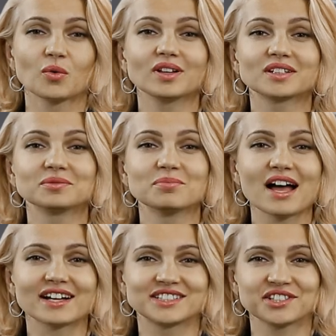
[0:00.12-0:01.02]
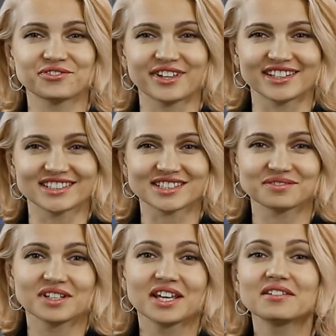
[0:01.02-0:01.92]
Welcome back, dear
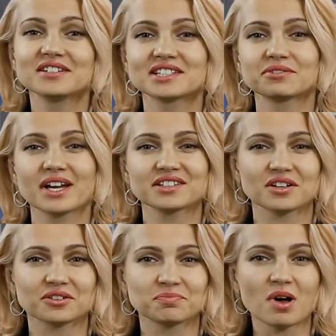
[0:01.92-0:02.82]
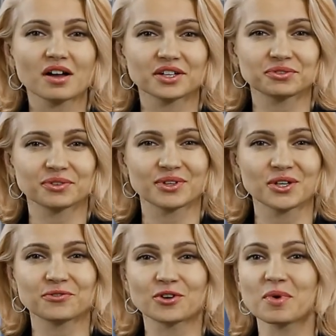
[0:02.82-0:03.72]
traders. Here is a red-hot market
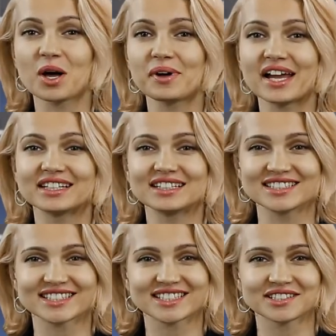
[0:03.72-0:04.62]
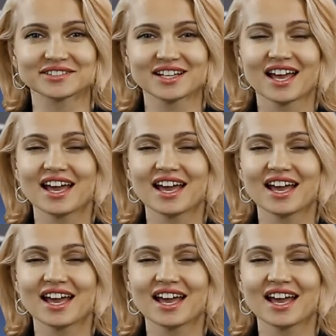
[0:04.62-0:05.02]
review from our analysts.